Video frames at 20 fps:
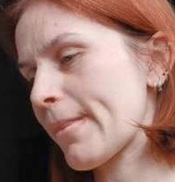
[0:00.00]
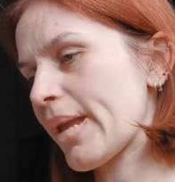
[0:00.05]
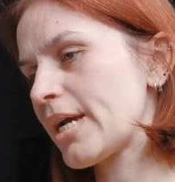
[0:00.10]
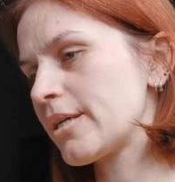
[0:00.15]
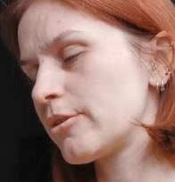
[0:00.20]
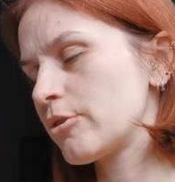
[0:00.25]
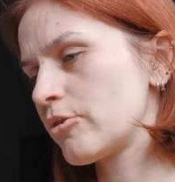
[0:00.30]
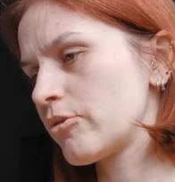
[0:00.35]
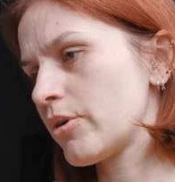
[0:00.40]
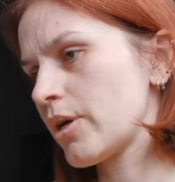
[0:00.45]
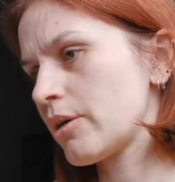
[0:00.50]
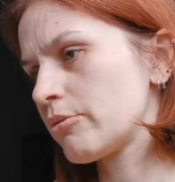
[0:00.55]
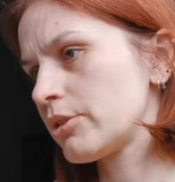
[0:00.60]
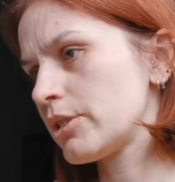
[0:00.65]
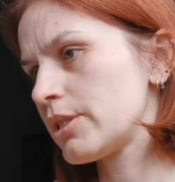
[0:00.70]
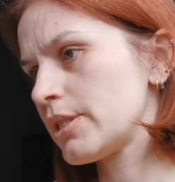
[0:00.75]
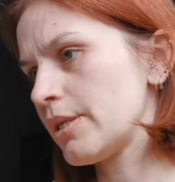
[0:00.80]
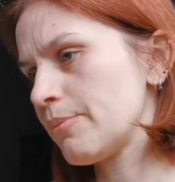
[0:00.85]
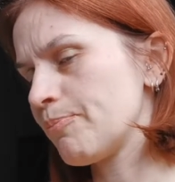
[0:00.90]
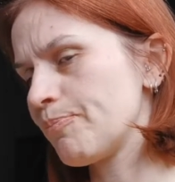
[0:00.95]
I don't know how to
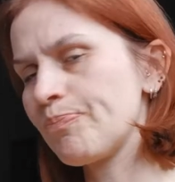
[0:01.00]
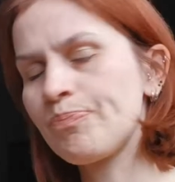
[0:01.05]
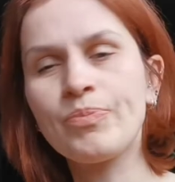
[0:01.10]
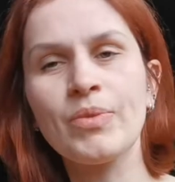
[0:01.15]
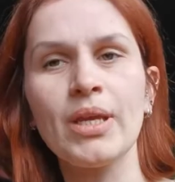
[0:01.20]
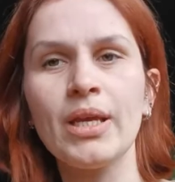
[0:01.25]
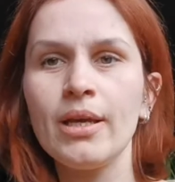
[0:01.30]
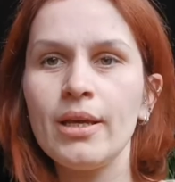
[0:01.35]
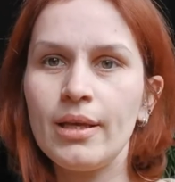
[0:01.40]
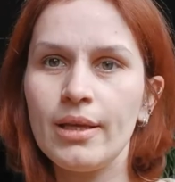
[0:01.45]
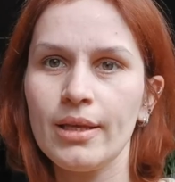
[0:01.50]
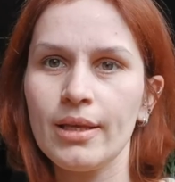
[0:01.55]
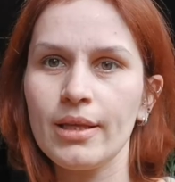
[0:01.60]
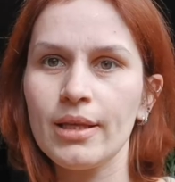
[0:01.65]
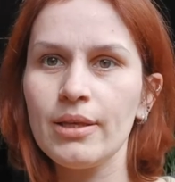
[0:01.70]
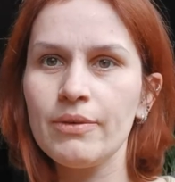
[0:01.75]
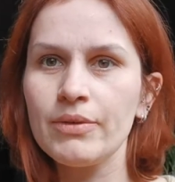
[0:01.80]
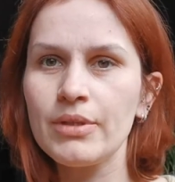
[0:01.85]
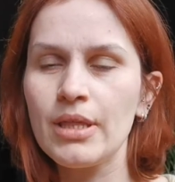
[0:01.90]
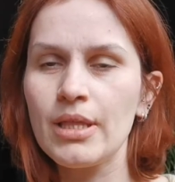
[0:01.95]
say,
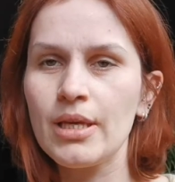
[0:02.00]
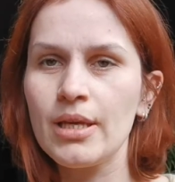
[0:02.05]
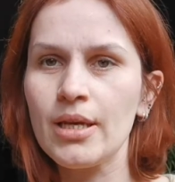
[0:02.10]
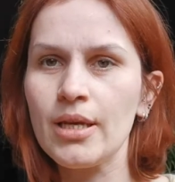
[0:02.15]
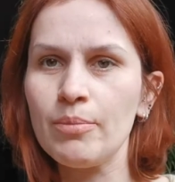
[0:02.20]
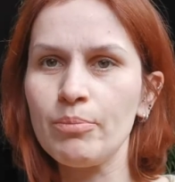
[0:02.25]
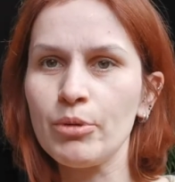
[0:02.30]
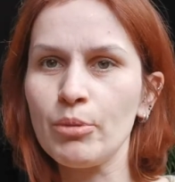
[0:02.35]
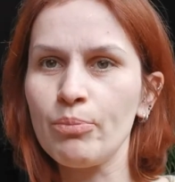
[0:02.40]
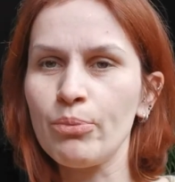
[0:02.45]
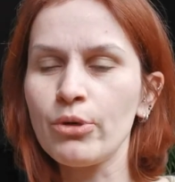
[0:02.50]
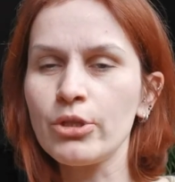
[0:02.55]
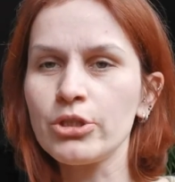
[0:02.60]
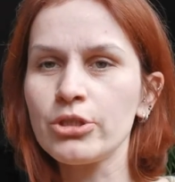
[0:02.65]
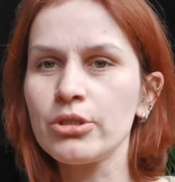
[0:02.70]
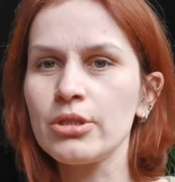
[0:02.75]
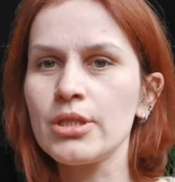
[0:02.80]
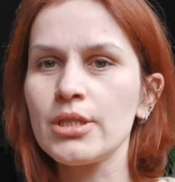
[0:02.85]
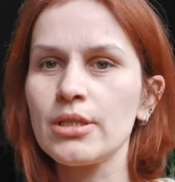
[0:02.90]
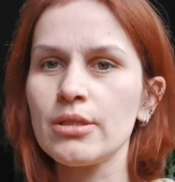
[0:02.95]
given the
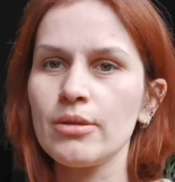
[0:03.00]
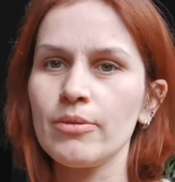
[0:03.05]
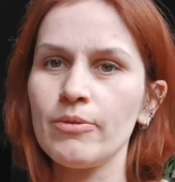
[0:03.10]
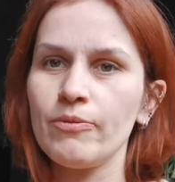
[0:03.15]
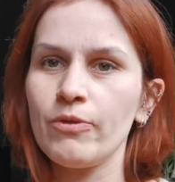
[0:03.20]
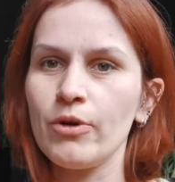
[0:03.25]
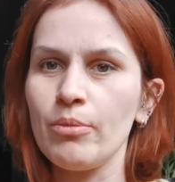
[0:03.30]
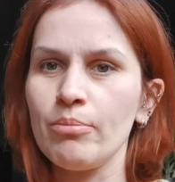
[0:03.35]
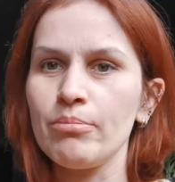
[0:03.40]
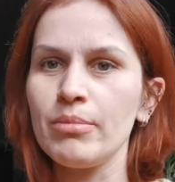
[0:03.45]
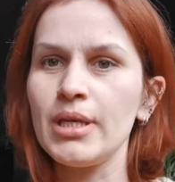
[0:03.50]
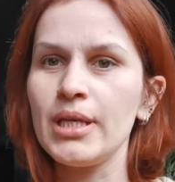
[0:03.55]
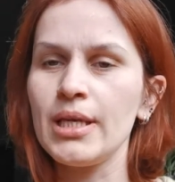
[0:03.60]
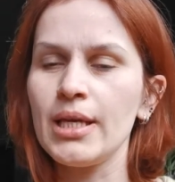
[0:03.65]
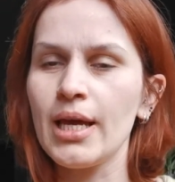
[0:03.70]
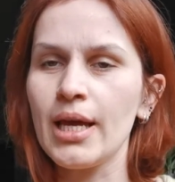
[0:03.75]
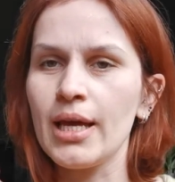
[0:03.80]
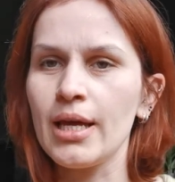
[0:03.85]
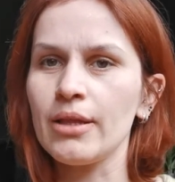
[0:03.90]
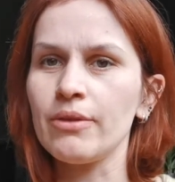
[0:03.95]
proportions from
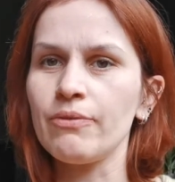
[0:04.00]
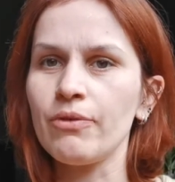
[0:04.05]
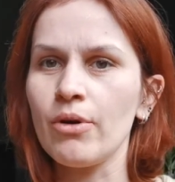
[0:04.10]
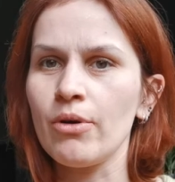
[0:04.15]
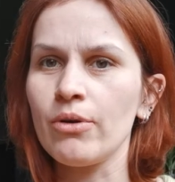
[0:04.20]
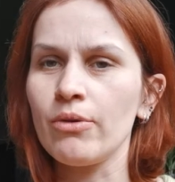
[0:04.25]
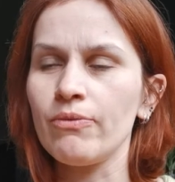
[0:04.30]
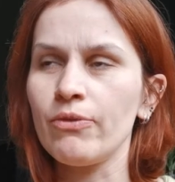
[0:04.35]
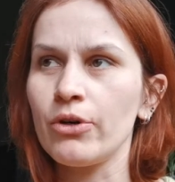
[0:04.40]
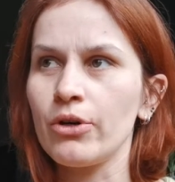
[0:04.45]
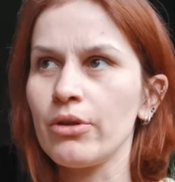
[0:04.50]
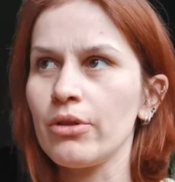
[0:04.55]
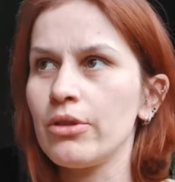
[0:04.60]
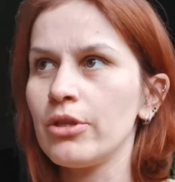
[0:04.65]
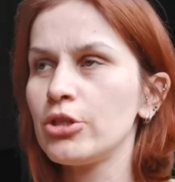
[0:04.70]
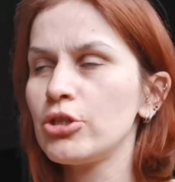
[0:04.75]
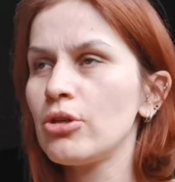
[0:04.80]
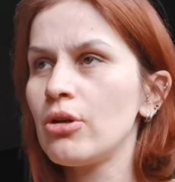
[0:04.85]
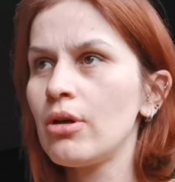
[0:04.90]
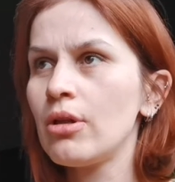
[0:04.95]
me and for
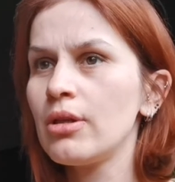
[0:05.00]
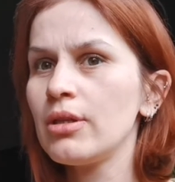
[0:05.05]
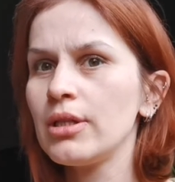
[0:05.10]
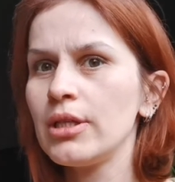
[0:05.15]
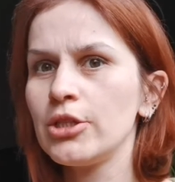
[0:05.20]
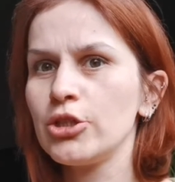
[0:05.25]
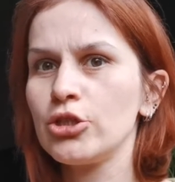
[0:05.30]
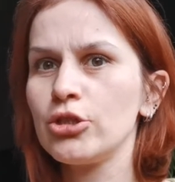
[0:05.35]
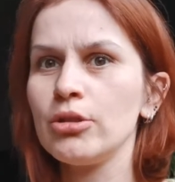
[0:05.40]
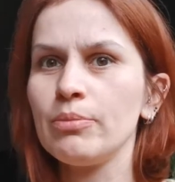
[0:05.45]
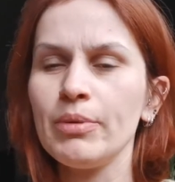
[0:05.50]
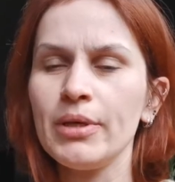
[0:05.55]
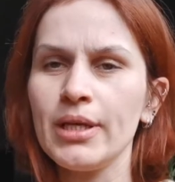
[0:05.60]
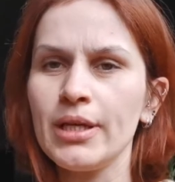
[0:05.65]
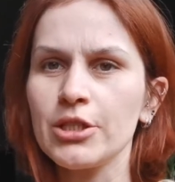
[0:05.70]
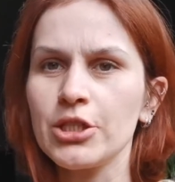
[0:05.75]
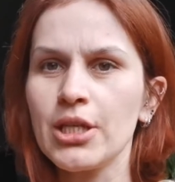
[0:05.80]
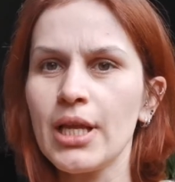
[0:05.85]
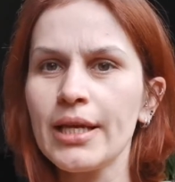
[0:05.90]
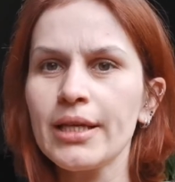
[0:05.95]
the shawl, it should be
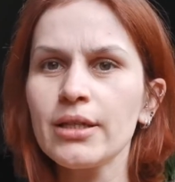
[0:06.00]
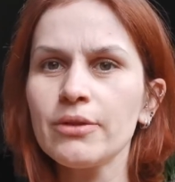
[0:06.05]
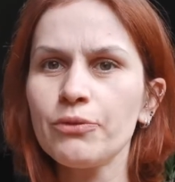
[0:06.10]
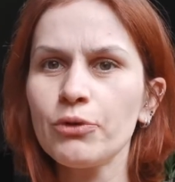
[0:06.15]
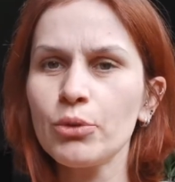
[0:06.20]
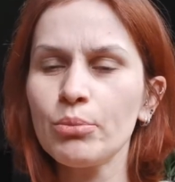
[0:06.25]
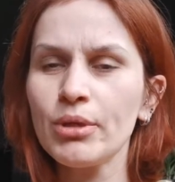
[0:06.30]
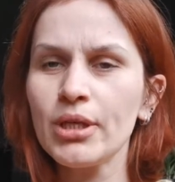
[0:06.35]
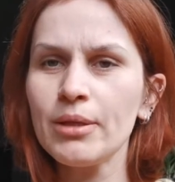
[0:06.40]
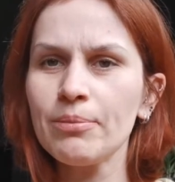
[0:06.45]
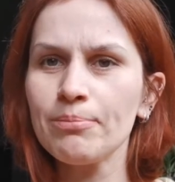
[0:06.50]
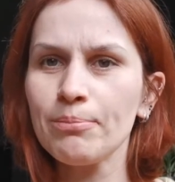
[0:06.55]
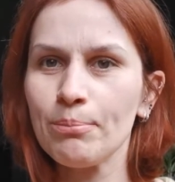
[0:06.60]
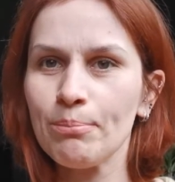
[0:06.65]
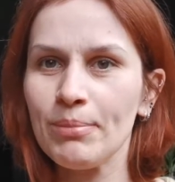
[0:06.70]
a schlanket for me,